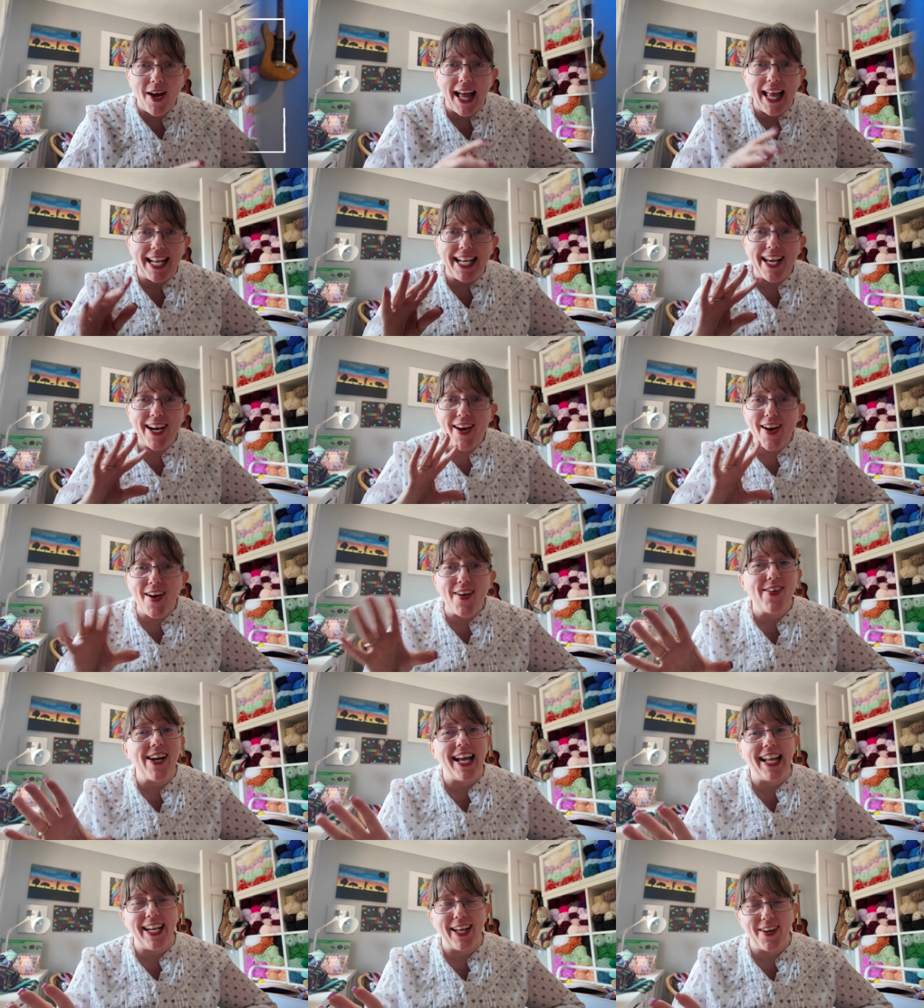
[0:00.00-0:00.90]

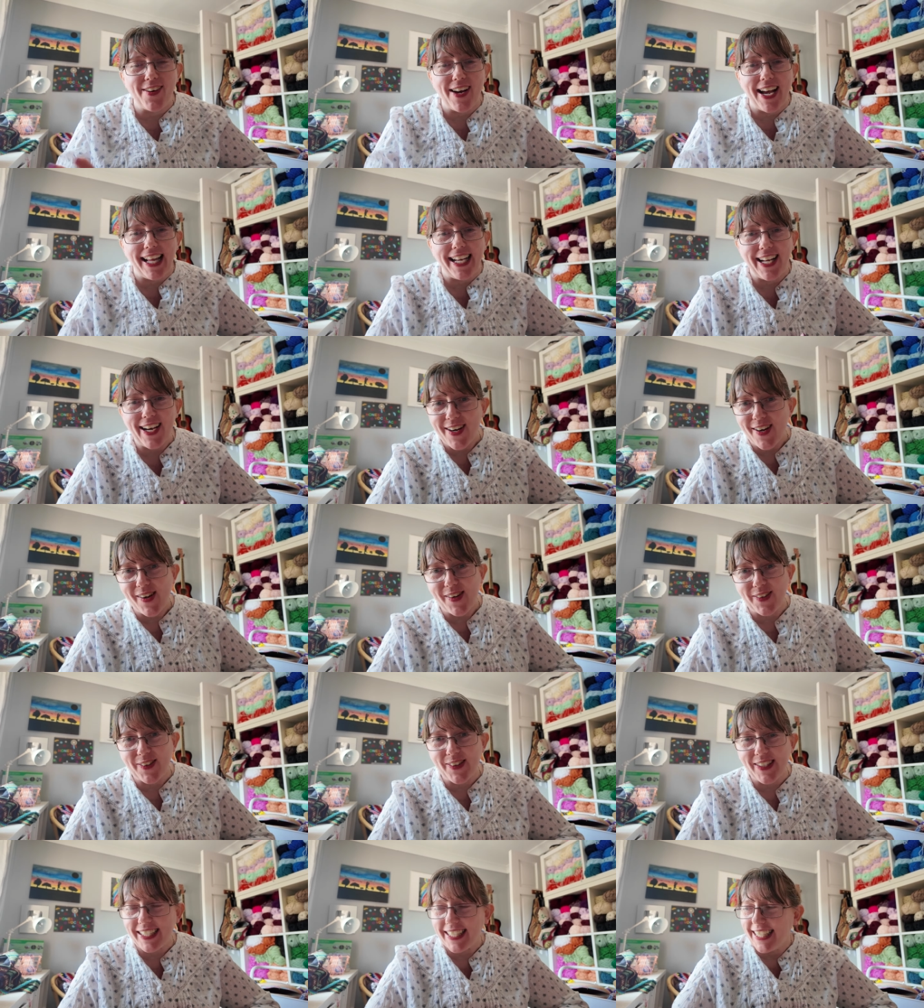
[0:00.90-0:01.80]

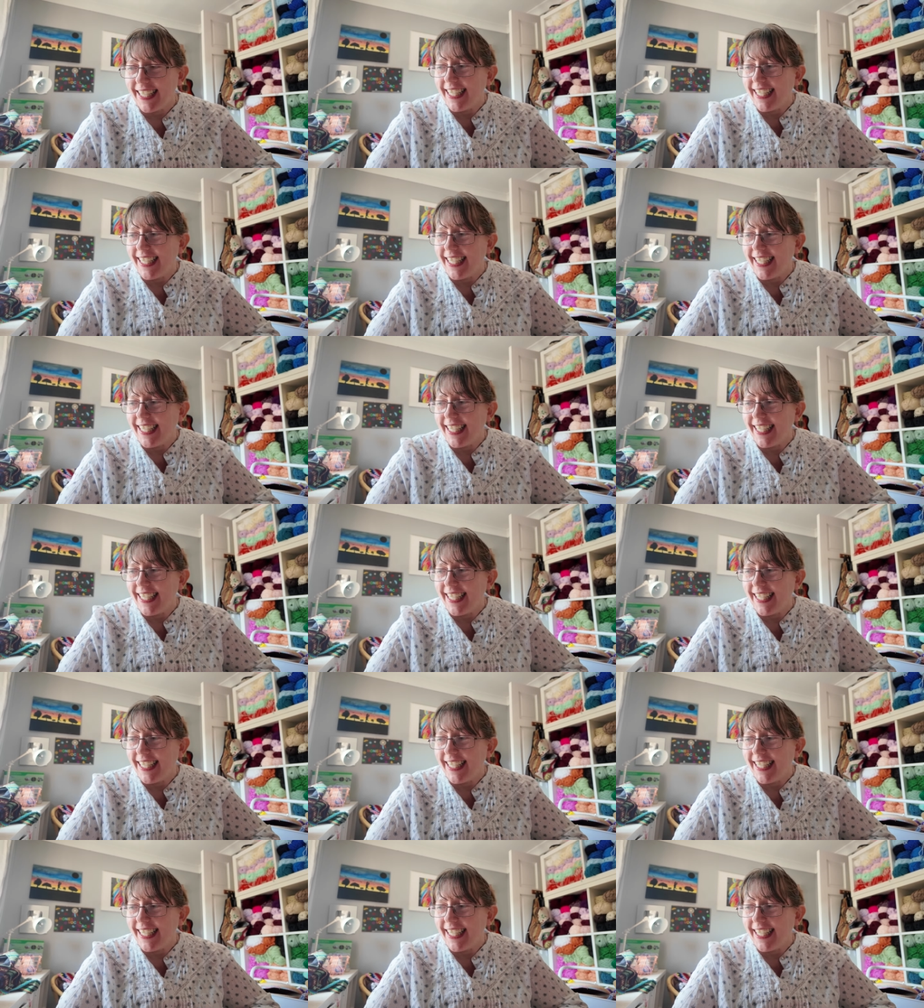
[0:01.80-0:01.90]
hello.